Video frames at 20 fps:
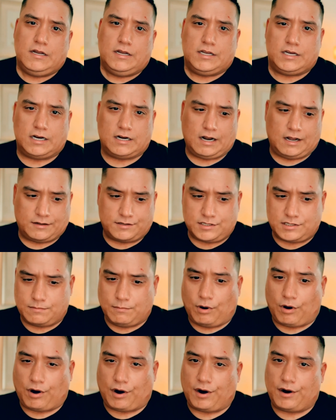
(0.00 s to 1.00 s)
you're not
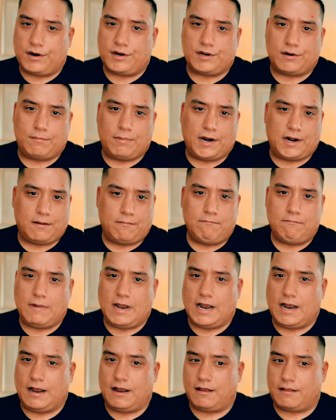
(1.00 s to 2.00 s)
smart, you're bad at
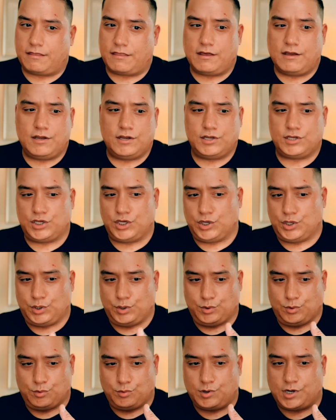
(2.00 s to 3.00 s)
math,
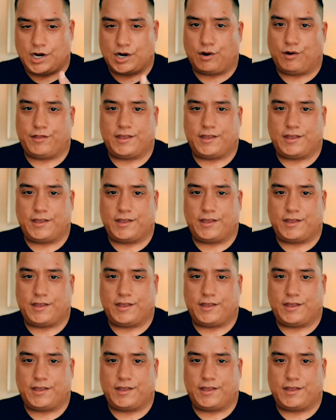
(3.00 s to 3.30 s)
you get all